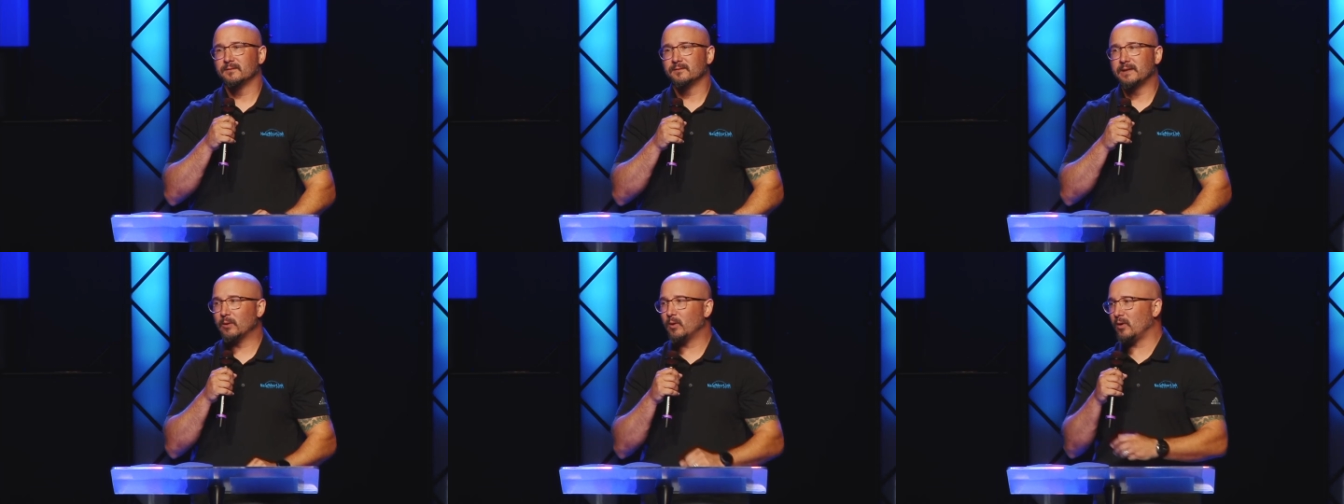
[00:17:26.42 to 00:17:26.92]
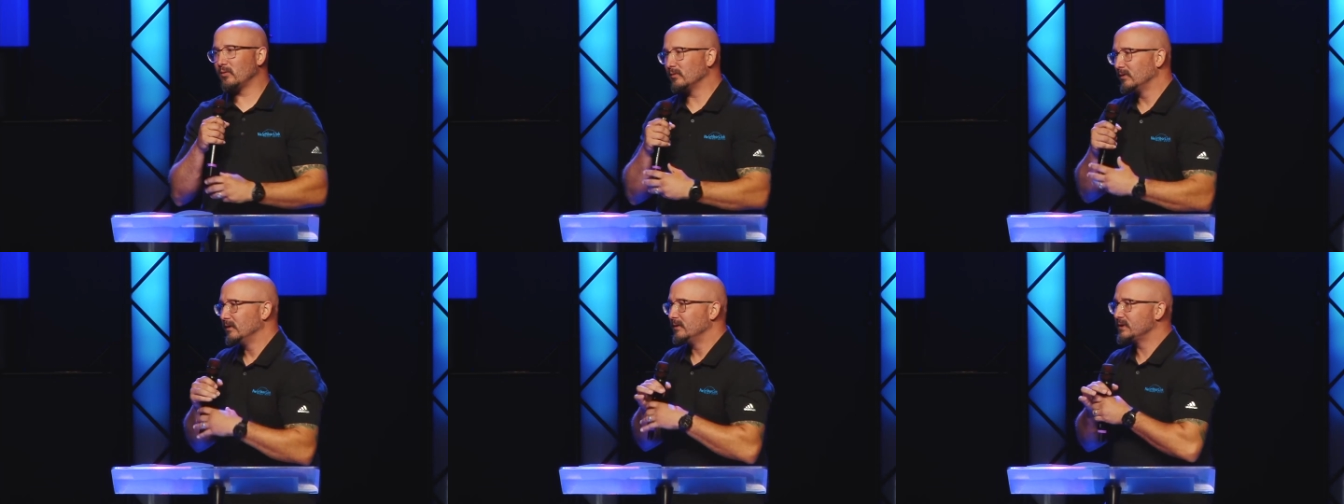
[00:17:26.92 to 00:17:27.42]
They won't
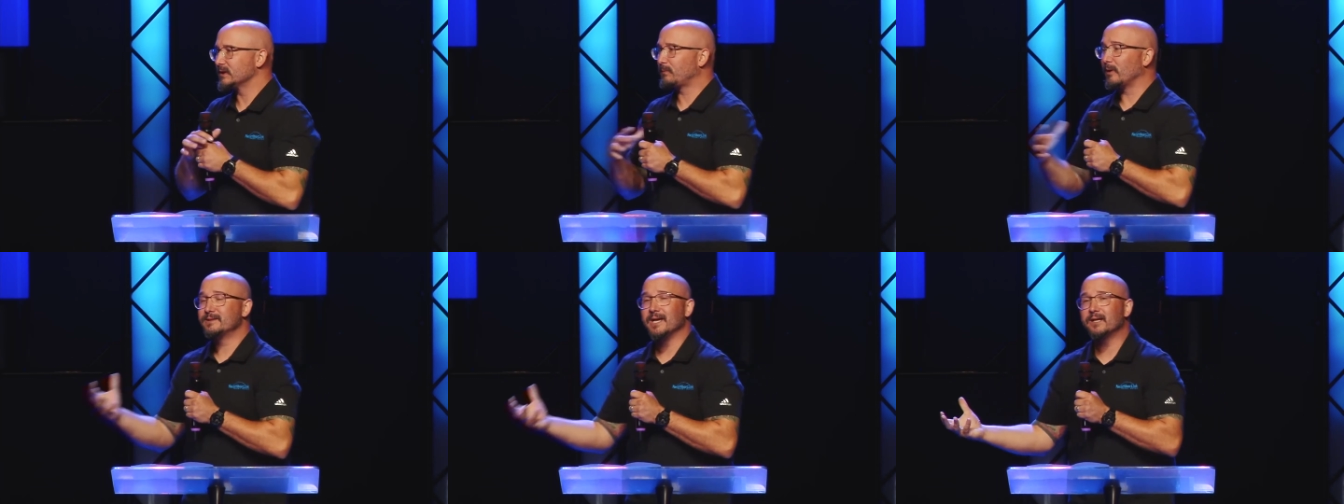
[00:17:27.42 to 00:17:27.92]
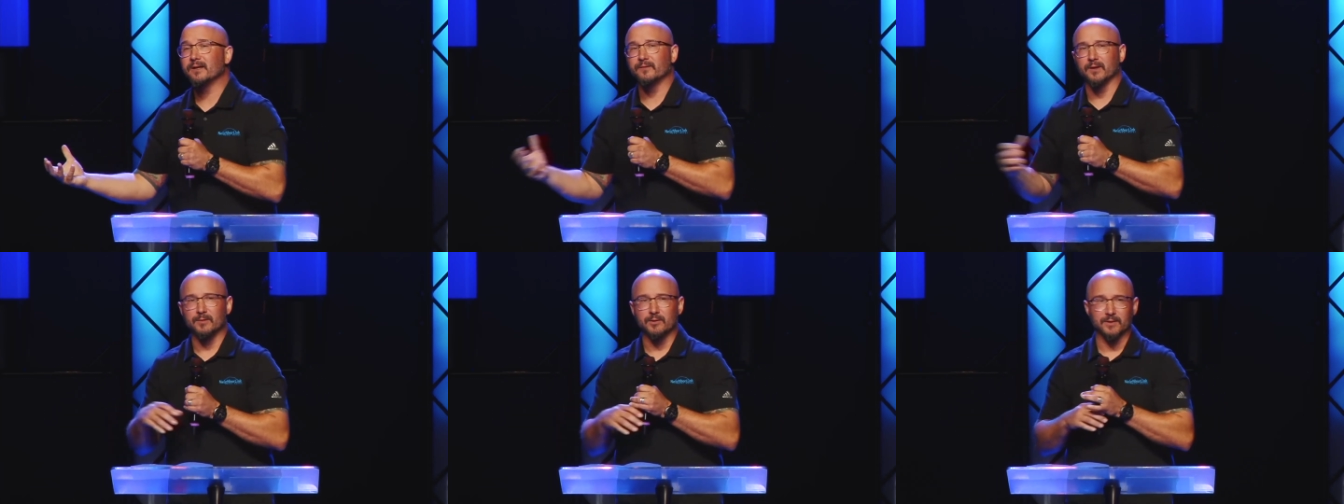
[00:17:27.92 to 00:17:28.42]
just partake of
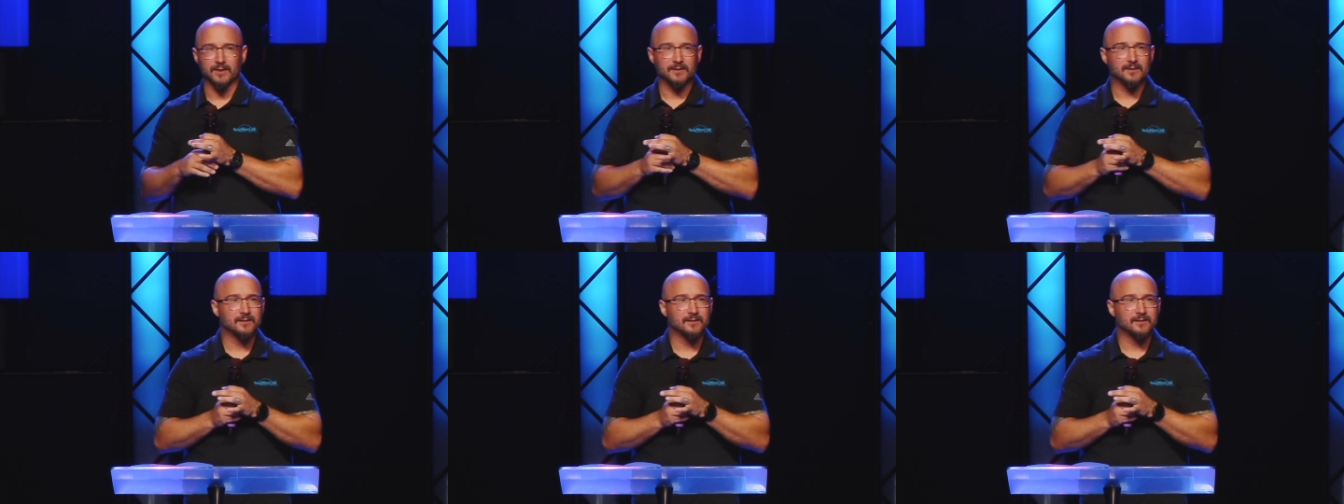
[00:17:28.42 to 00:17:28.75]
communion,